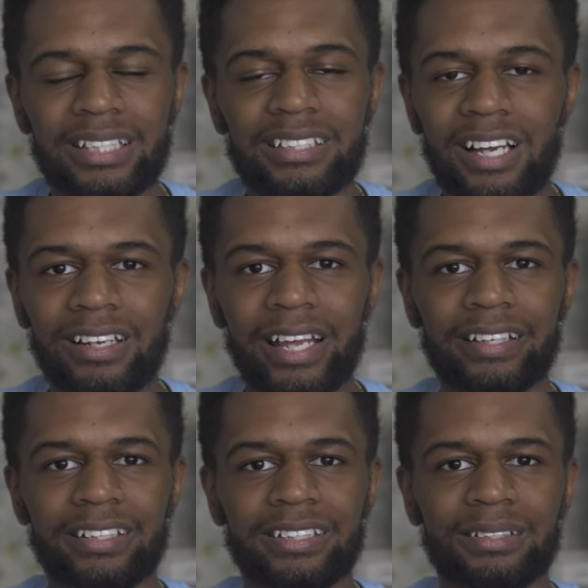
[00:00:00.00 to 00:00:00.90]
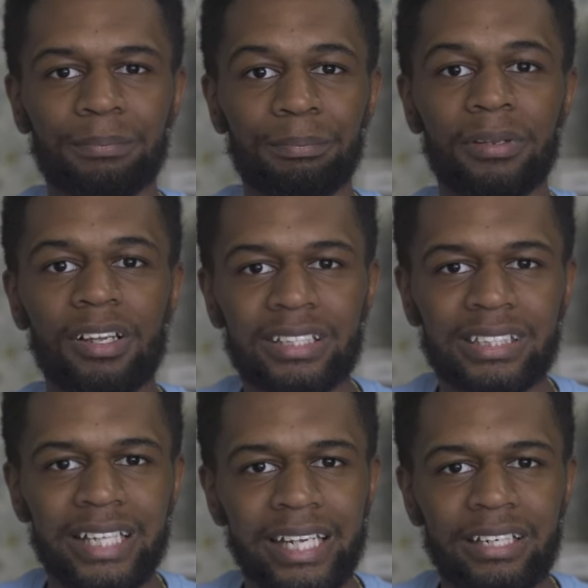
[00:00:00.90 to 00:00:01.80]
It's not like there's blood
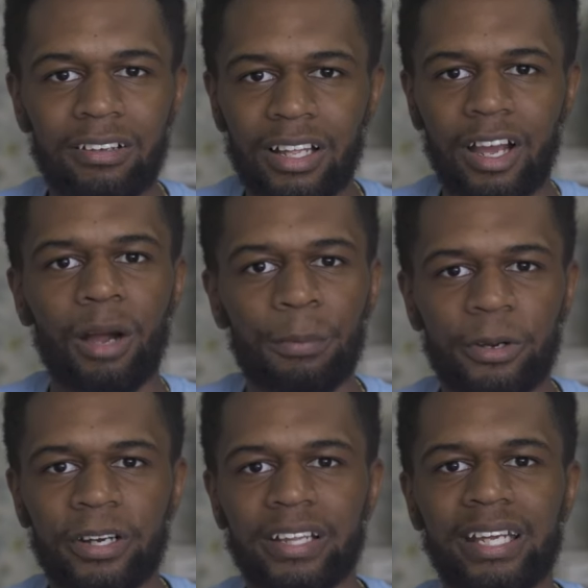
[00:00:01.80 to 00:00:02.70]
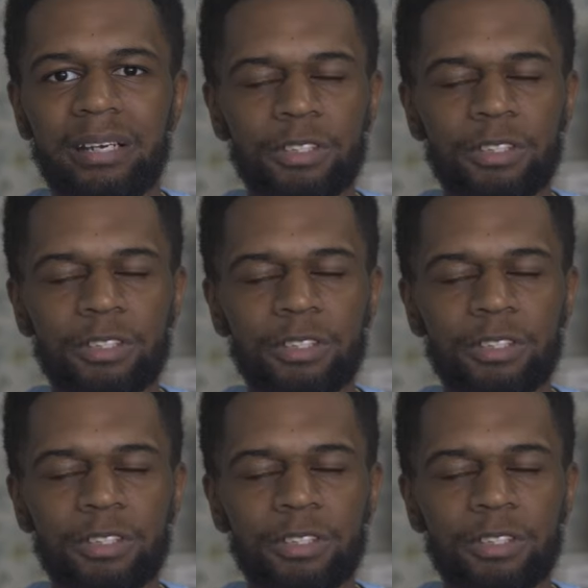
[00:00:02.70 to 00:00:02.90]
stained on the carpet or anything.